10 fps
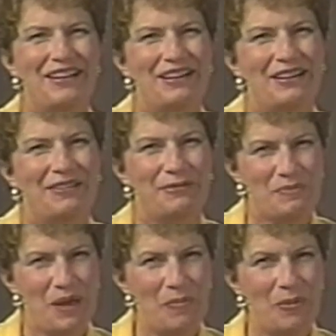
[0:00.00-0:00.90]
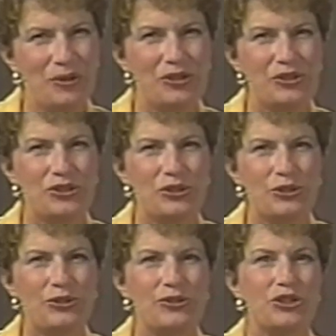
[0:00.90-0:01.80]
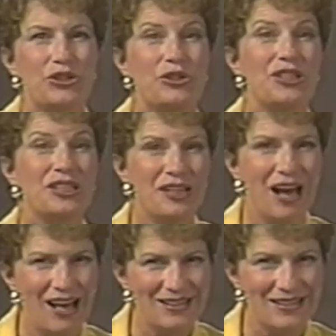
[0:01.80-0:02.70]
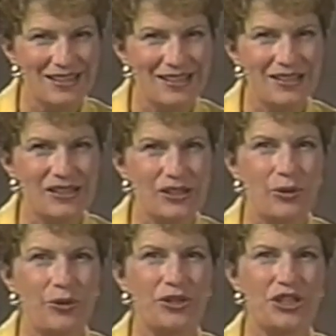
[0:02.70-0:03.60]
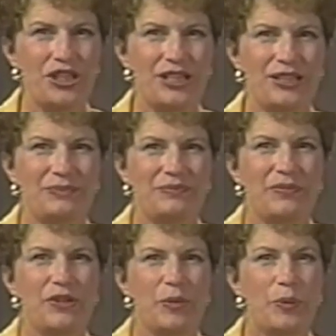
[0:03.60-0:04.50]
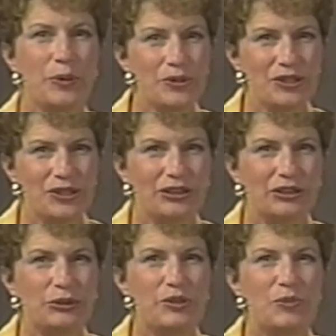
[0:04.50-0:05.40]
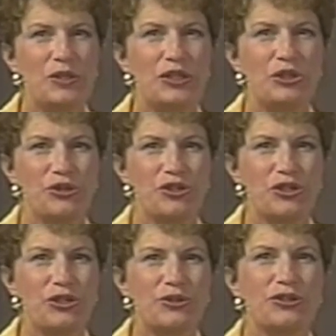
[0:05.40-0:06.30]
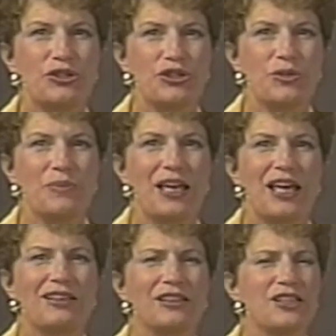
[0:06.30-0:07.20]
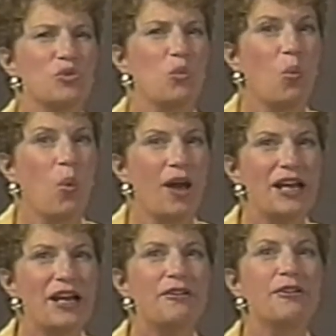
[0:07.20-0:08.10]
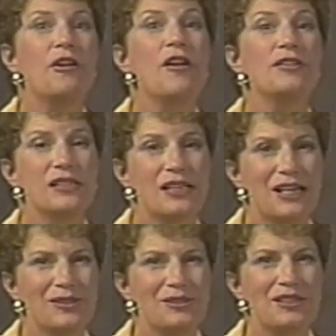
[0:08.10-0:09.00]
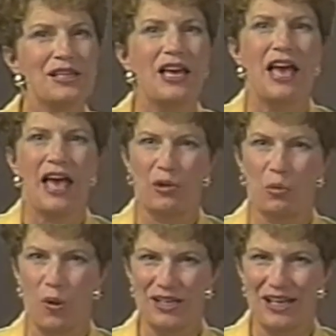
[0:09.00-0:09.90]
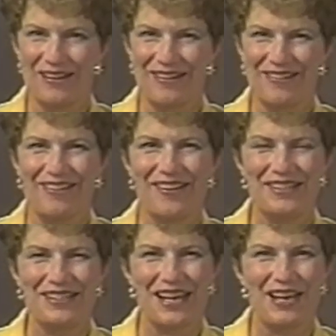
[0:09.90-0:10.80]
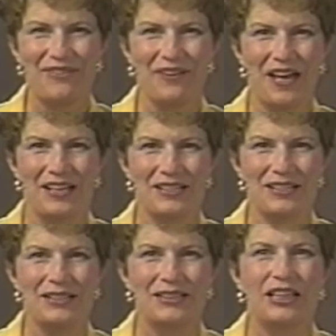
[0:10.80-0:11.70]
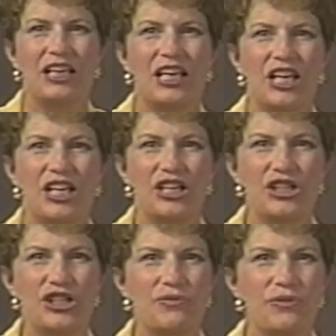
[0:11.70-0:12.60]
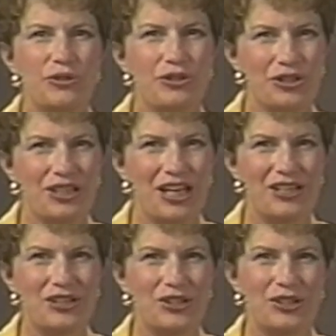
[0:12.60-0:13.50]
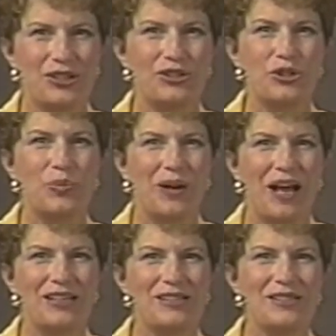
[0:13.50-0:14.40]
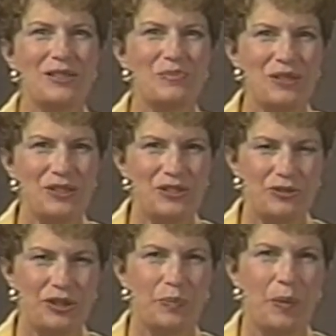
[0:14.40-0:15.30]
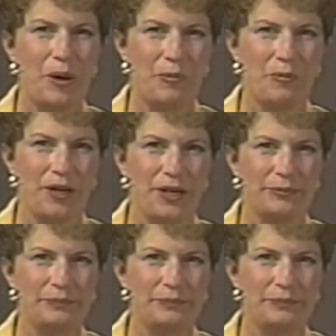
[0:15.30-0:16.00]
Remember, your student should not see the score sheet. The person who is being your student should make at least 1 error on sounds and 1 error on Say It Fast. Each of you should get a turn to practice administering part 1.